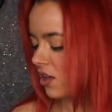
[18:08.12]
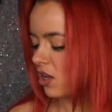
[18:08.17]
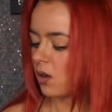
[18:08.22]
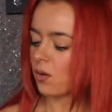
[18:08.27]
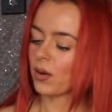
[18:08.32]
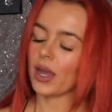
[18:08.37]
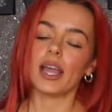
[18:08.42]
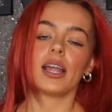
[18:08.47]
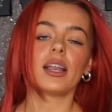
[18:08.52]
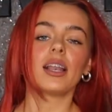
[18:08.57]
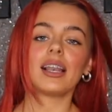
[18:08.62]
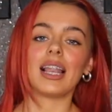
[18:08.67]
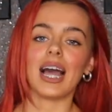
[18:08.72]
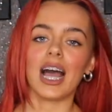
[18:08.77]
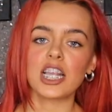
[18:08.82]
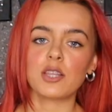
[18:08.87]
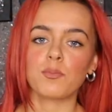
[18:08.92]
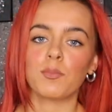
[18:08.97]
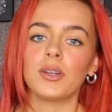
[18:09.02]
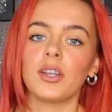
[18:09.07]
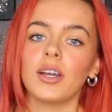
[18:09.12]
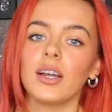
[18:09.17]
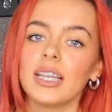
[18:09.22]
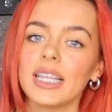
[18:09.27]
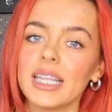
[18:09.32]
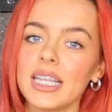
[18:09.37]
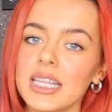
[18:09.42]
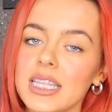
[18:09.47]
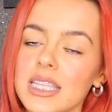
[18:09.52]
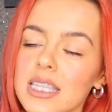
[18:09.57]
Okay, last but not
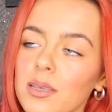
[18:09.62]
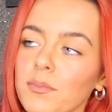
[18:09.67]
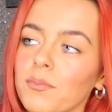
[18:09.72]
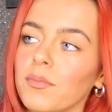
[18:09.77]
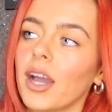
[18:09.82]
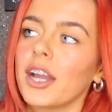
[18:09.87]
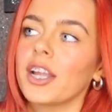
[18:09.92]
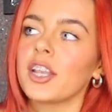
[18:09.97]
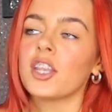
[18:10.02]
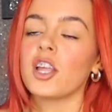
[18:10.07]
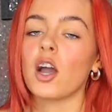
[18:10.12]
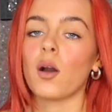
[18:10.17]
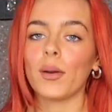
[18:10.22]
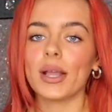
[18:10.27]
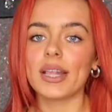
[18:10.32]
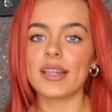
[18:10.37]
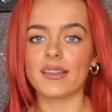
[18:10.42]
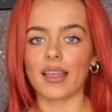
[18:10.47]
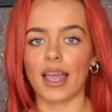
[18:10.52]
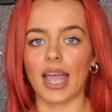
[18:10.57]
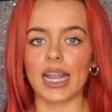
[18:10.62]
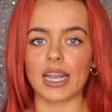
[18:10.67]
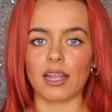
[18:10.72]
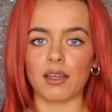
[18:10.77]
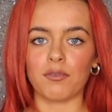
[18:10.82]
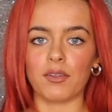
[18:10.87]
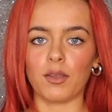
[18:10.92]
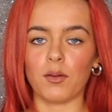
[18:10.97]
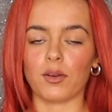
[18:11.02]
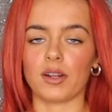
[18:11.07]
least, I know I said a
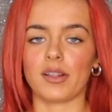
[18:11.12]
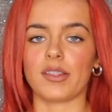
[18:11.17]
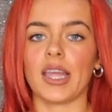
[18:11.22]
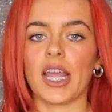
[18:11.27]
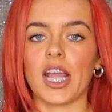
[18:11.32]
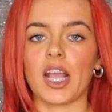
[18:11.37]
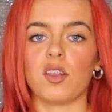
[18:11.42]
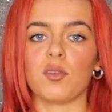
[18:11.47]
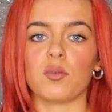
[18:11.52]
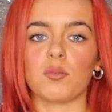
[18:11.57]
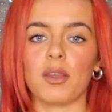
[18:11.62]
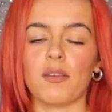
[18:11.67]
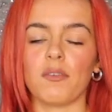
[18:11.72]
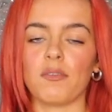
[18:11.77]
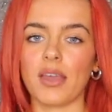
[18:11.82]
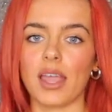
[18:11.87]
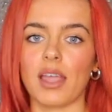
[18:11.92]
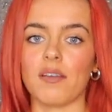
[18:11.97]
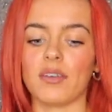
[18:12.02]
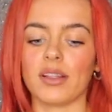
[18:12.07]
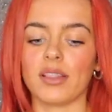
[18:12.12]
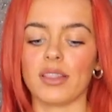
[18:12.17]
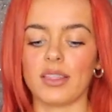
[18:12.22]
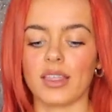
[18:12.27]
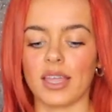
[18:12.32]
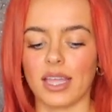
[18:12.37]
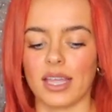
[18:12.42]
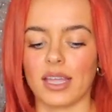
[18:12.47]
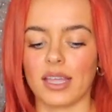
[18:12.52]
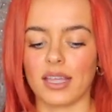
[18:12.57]
few other things were my favorite
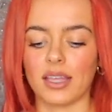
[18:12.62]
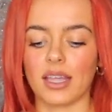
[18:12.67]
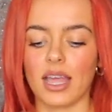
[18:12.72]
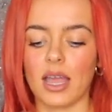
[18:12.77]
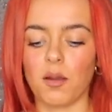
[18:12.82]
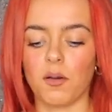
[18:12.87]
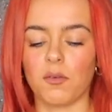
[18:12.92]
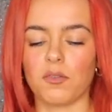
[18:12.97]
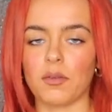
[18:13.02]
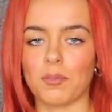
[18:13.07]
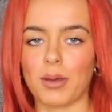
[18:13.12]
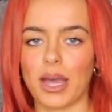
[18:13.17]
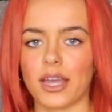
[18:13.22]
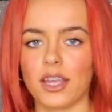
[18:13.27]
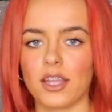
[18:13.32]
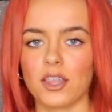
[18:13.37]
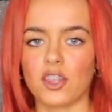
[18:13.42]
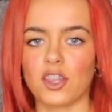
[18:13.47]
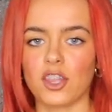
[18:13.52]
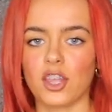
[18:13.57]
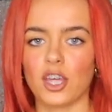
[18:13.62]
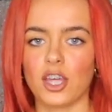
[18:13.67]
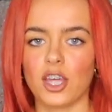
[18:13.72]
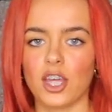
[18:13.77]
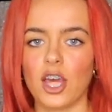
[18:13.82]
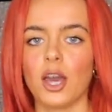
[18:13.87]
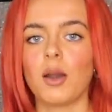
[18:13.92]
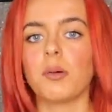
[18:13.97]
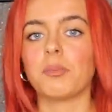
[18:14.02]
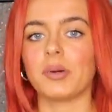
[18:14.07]
thing out of the package,
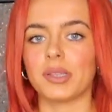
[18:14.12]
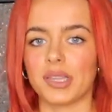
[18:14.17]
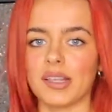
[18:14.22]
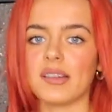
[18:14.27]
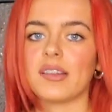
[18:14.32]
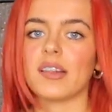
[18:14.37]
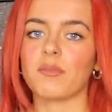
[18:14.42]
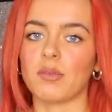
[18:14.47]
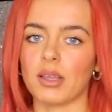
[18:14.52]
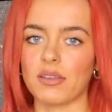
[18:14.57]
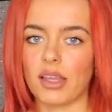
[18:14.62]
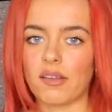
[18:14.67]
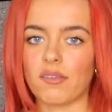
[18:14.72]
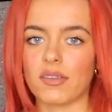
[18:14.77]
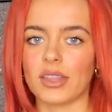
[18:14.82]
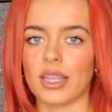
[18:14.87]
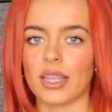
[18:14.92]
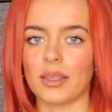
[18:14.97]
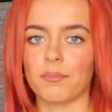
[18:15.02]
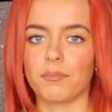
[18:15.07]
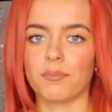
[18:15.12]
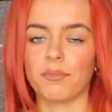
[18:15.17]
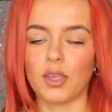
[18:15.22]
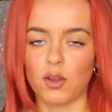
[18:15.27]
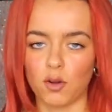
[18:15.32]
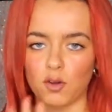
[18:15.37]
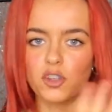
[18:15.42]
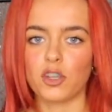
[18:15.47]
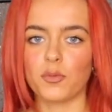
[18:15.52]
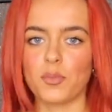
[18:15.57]
but this is my favorite thing,
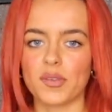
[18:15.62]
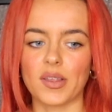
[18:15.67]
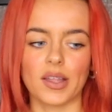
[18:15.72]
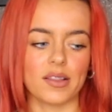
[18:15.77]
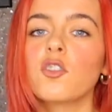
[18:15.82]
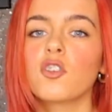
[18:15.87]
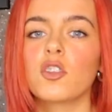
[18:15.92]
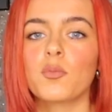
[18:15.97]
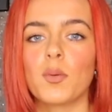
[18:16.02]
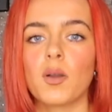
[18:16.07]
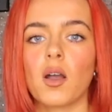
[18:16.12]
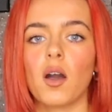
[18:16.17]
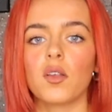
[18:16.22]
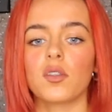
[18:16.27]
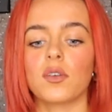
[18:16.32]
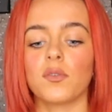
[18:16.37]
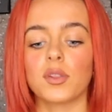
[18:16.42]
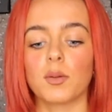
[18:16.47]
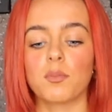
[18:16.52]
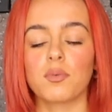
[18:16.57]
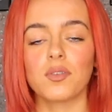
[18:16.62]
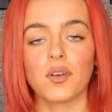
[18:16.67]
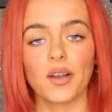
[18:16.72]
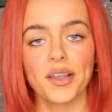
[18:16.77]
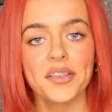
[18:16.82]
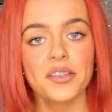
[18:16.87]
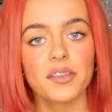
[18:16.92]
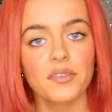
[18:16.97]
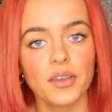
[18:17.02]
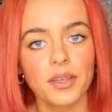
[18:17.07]
100%. Just because of the
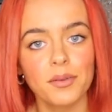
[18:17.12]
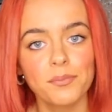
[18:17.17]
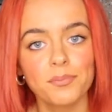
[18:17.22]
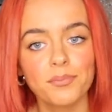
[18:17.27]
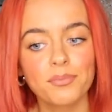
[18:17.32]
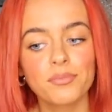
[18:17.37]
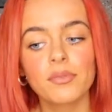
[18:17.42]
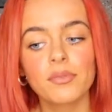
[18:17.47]
price of it,